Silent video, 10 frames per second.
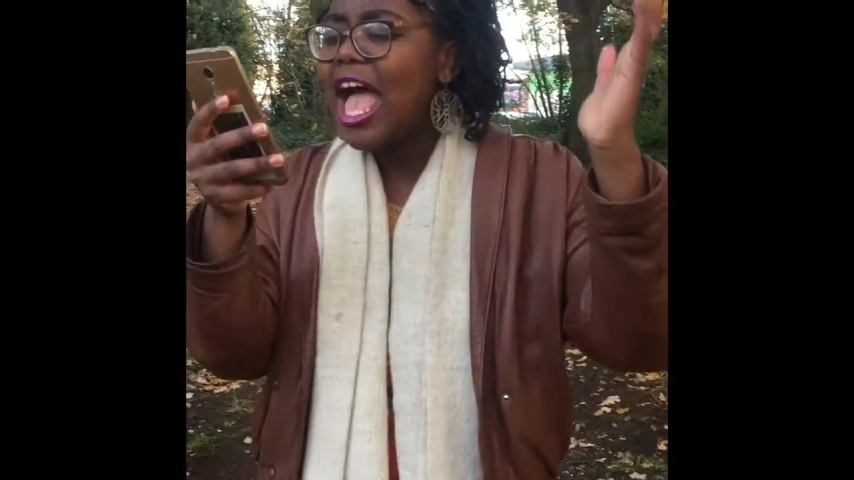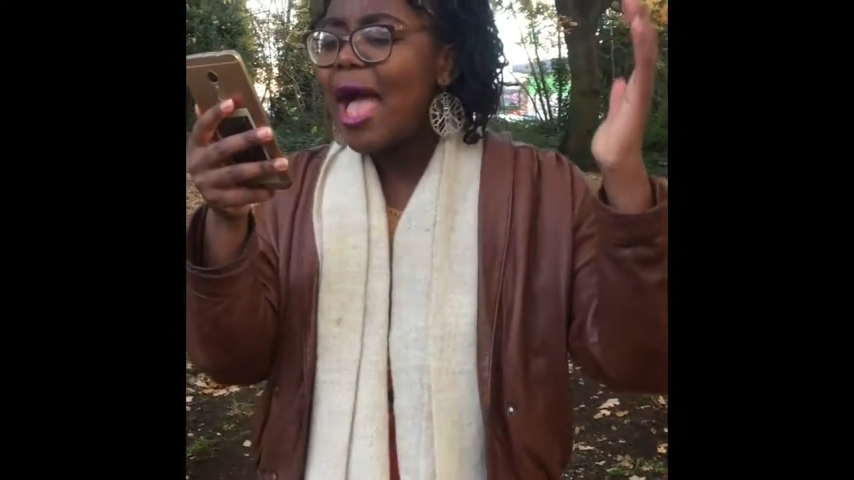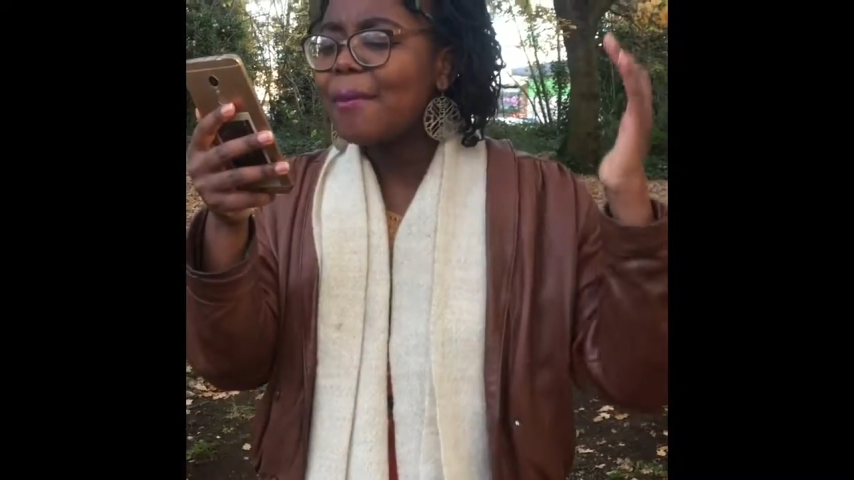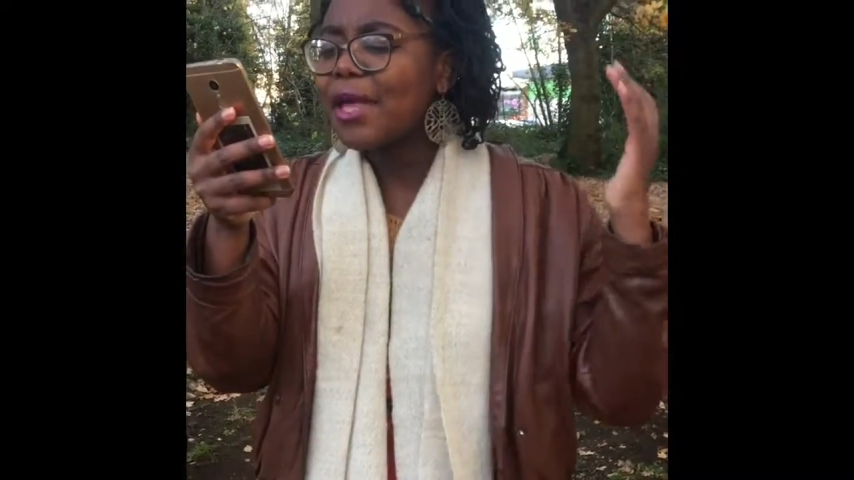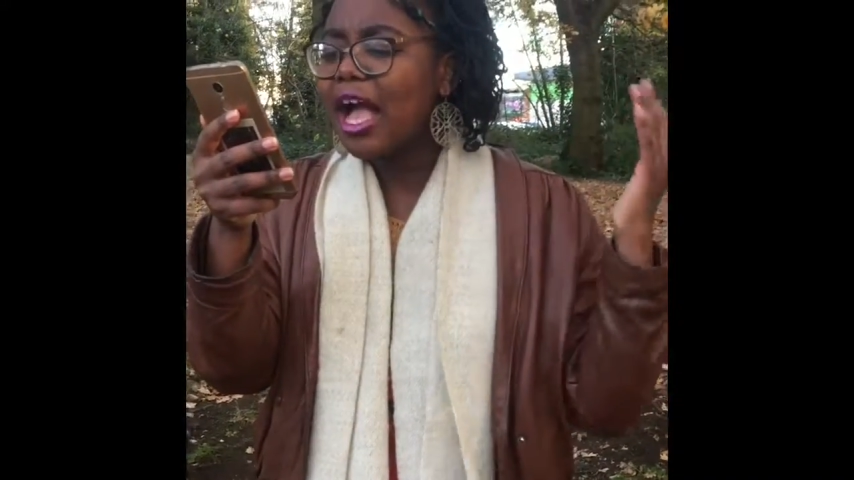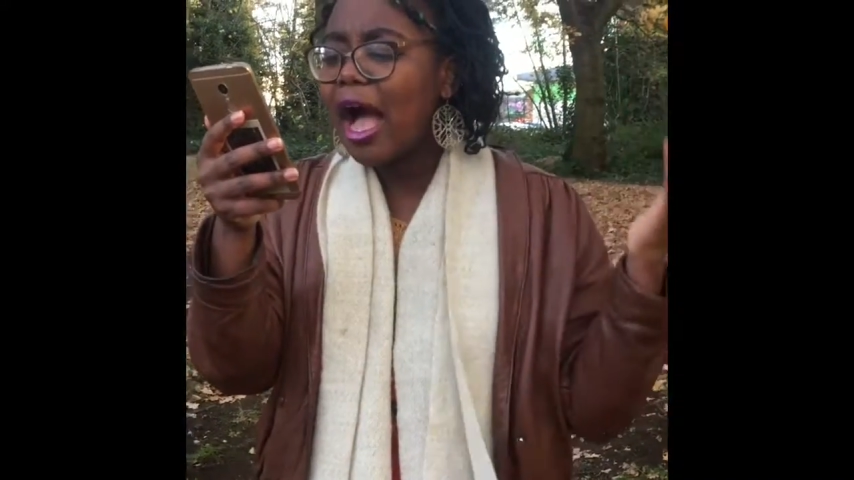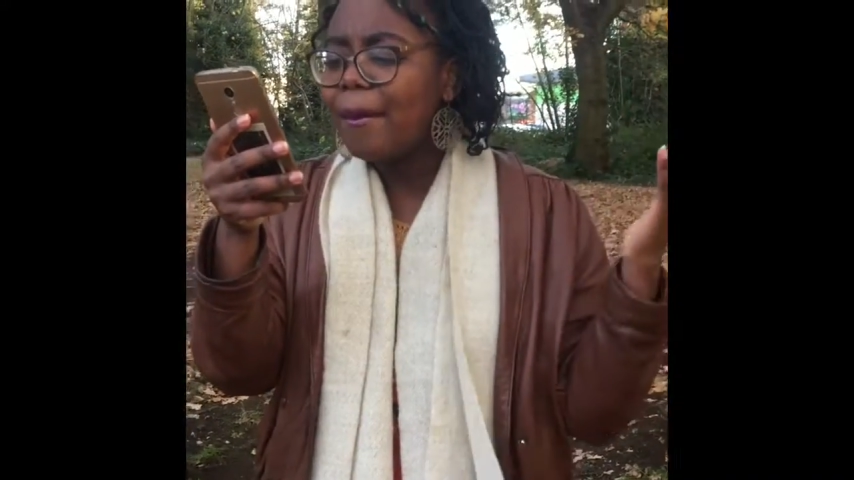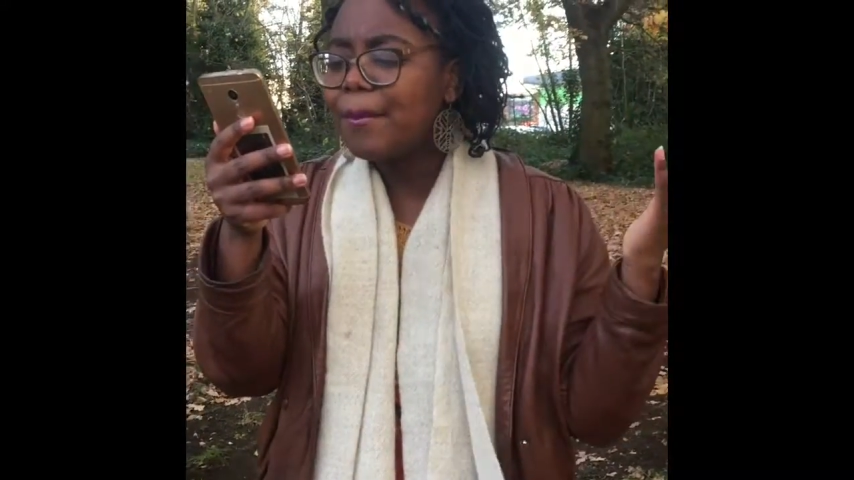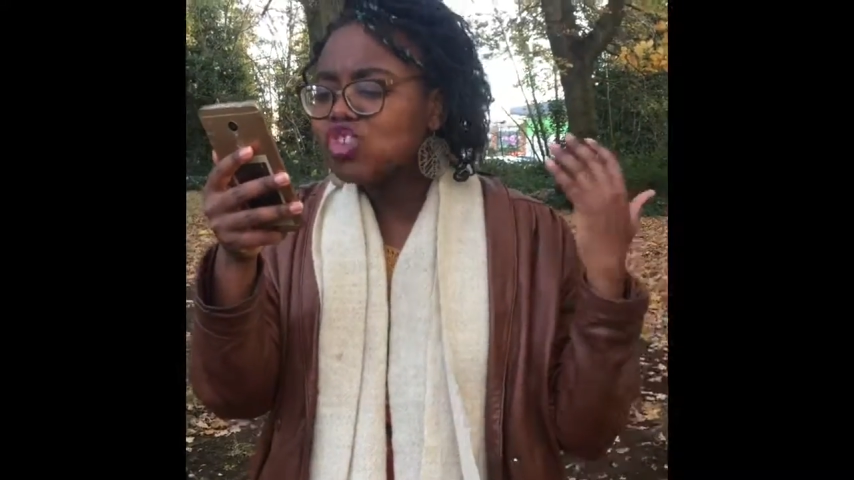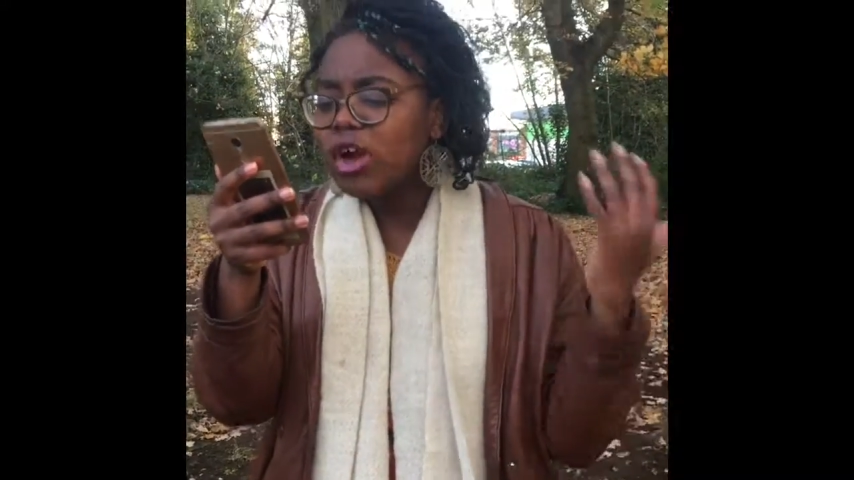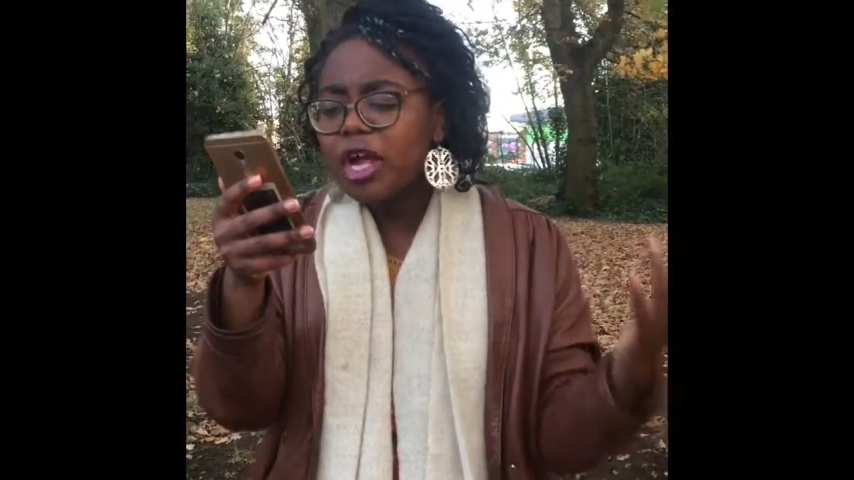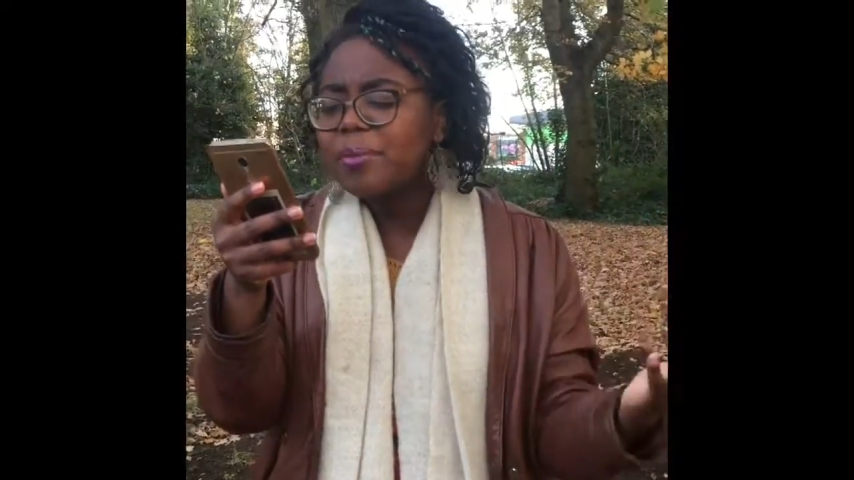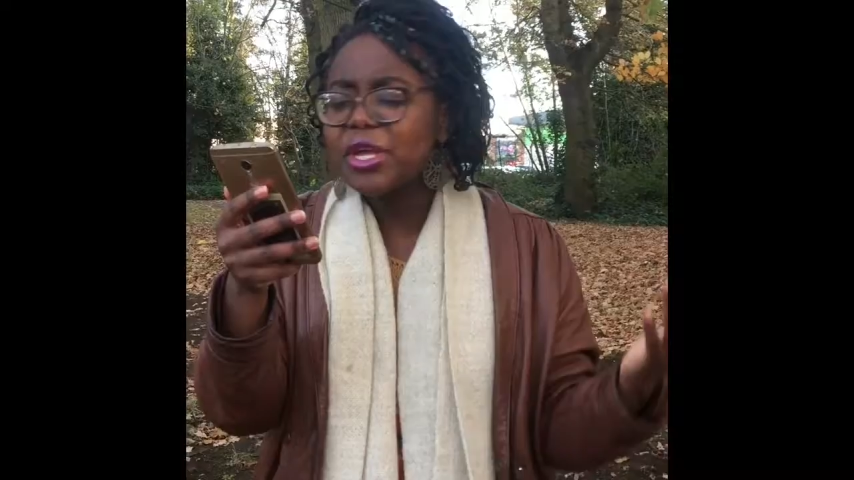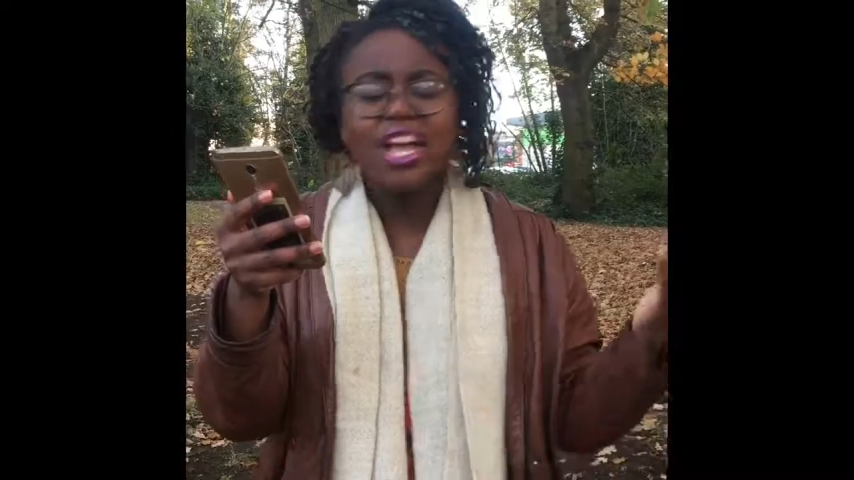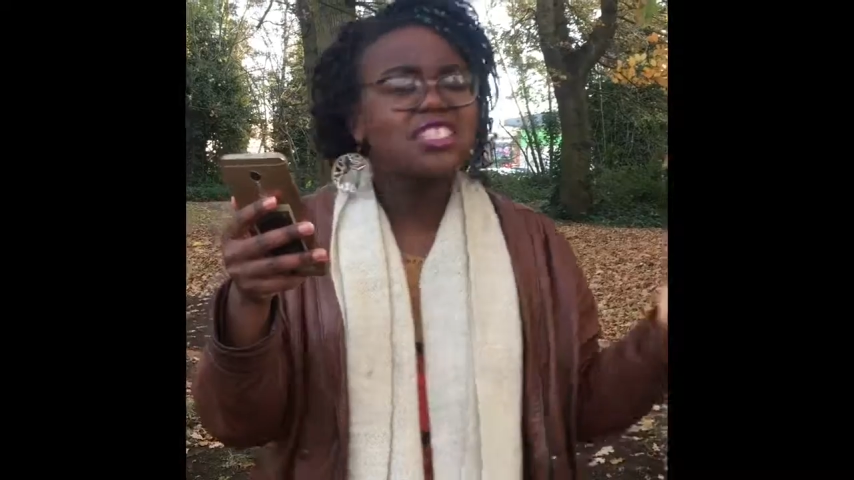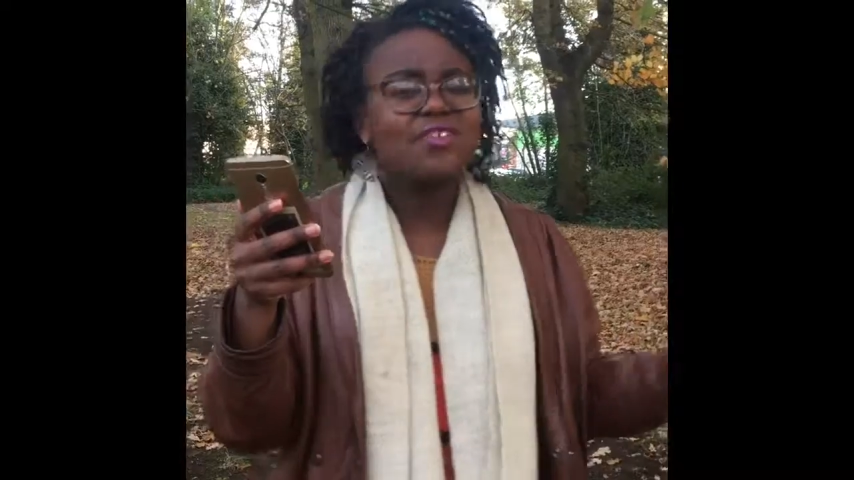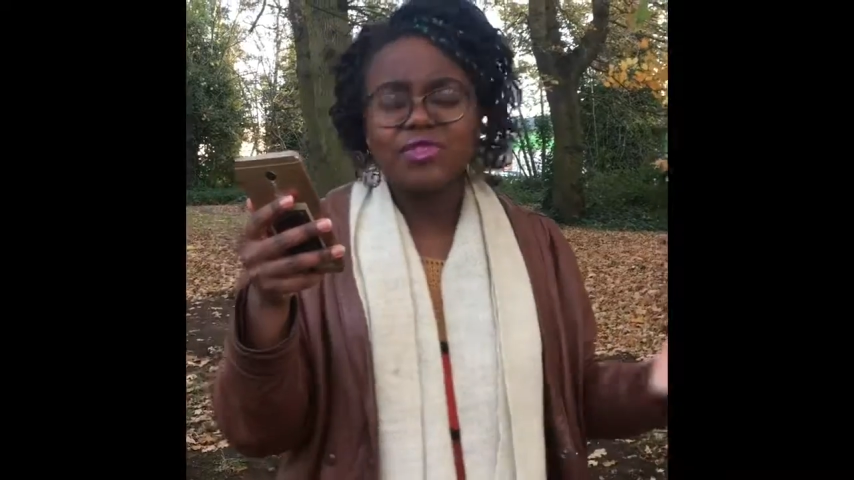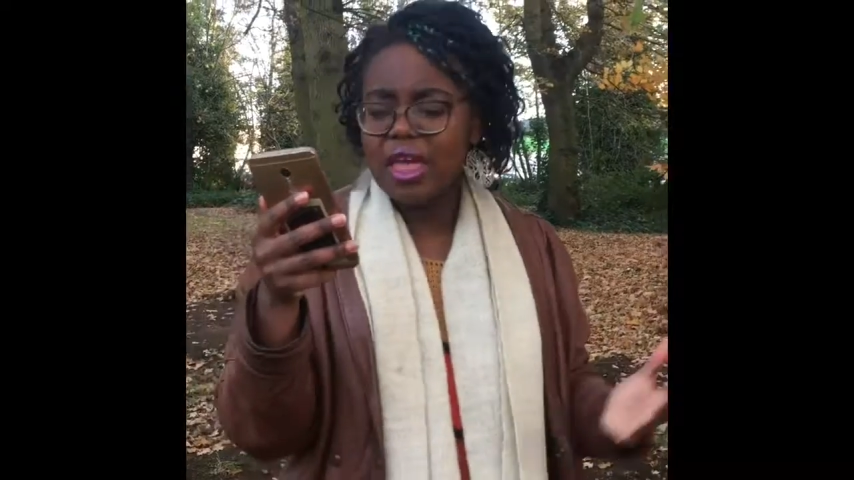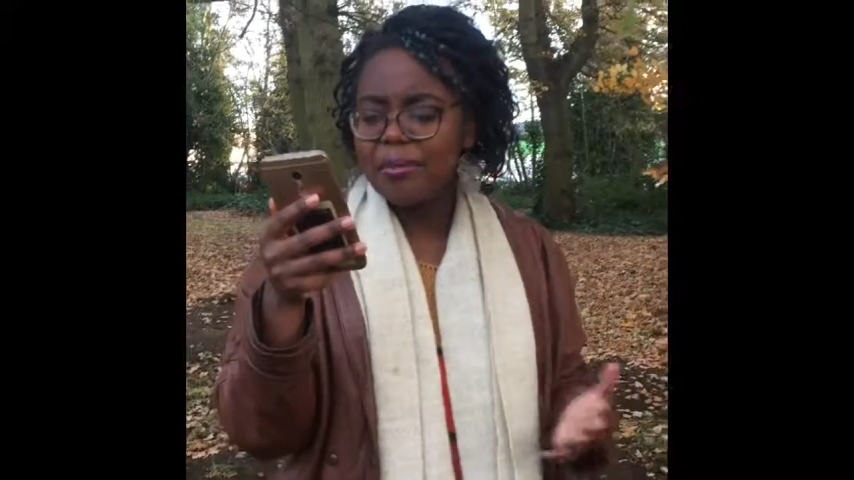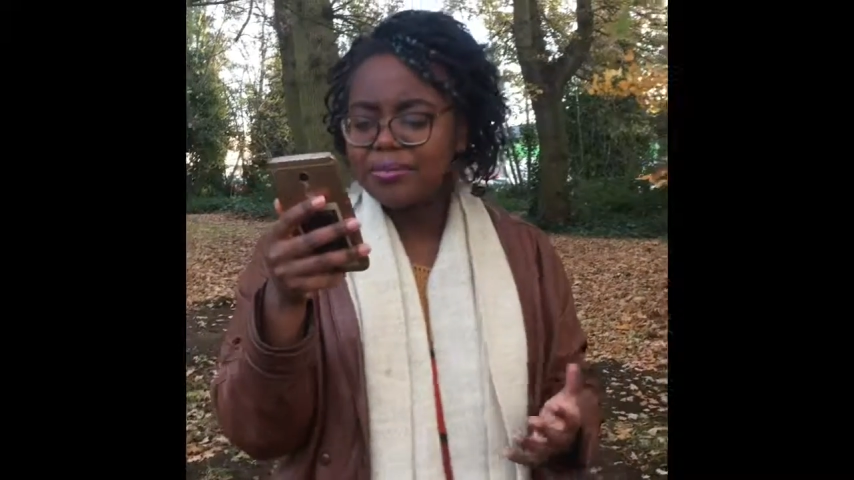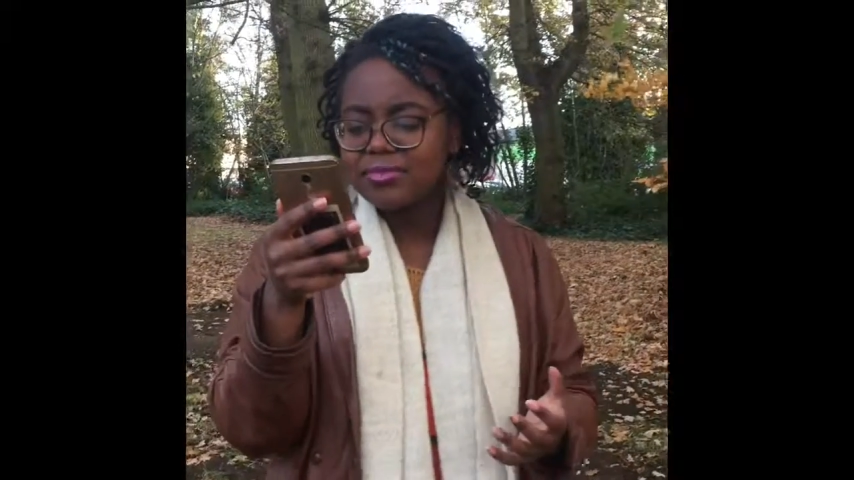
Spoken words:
and become stronger because of them.